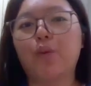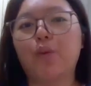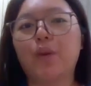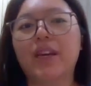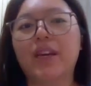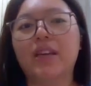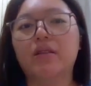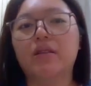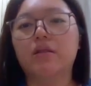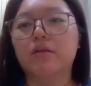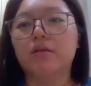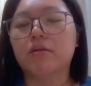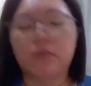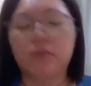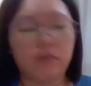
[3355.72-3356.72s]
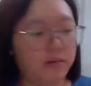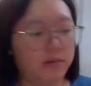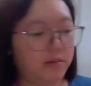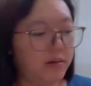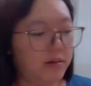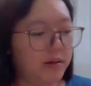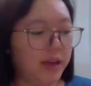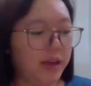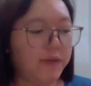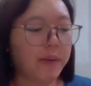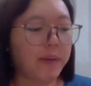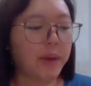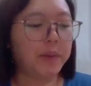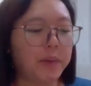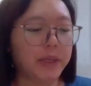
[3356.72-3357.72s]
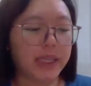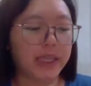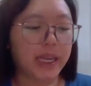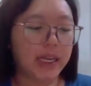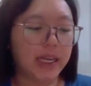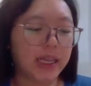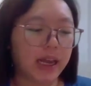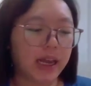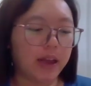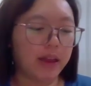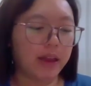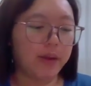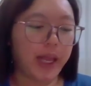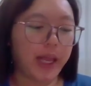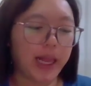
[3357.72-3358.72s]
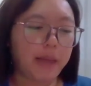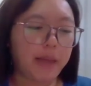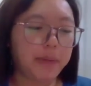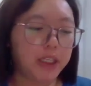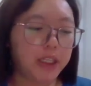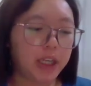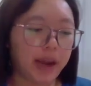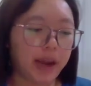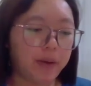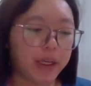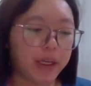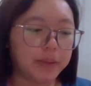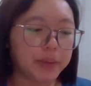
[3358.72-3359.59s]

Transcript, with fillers: weird. If I'm not mistaken, uh, wait, let me check What